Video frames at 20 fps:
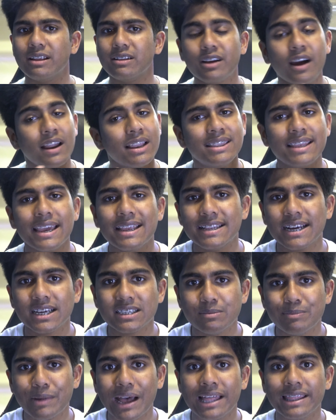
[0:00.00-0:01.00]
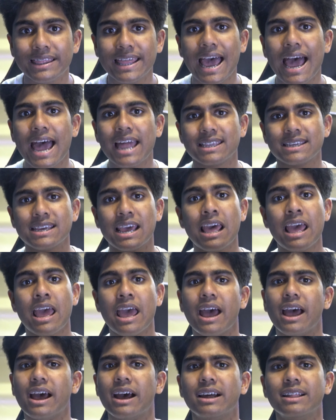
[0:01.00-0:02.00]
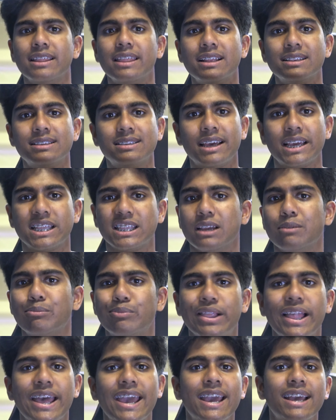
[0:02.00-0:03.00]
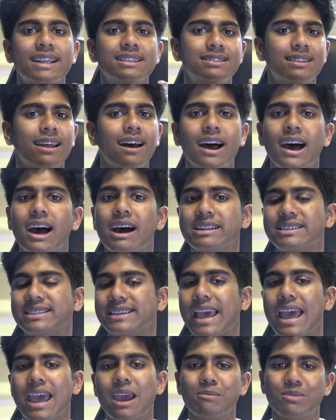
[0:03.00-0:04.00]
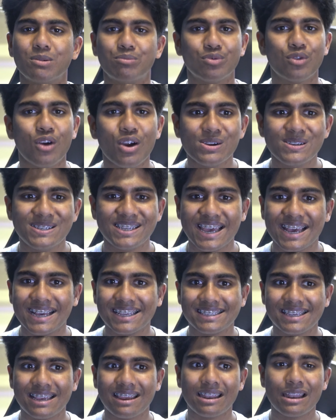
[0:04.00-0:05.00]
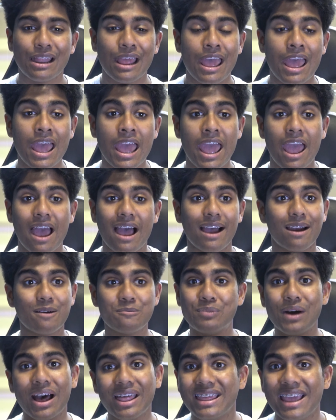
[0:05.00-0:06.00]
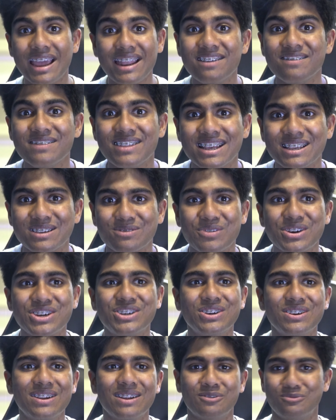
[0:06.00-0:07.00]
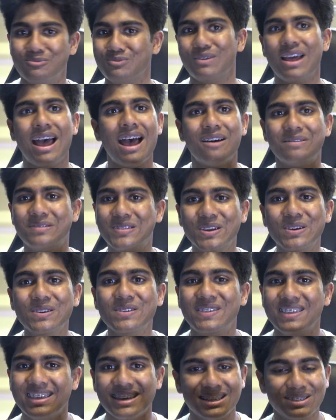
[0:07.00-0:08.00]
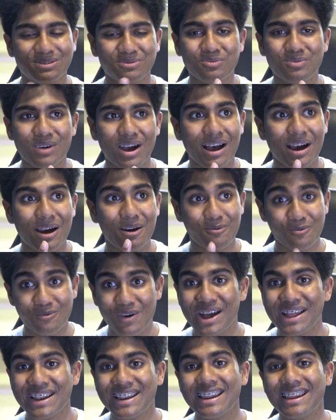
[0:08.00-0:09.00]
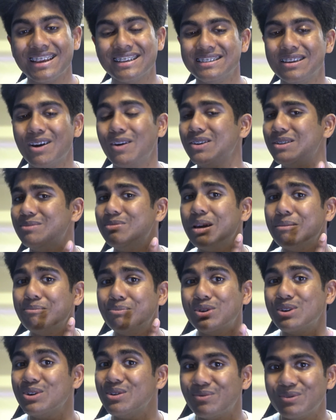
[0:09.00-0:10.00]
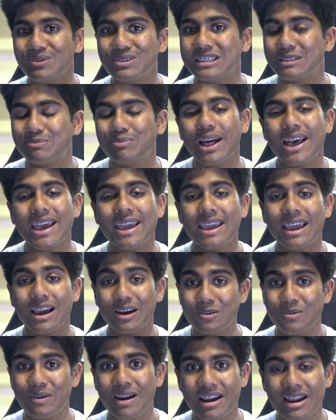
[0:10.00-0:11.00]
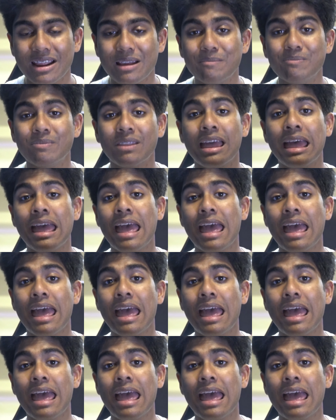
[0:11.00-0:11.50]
kind of details about that, then selecting plants, the hardscape, the process, and by the end of this, we should have two things. One is going to be a beautiful display aquarium,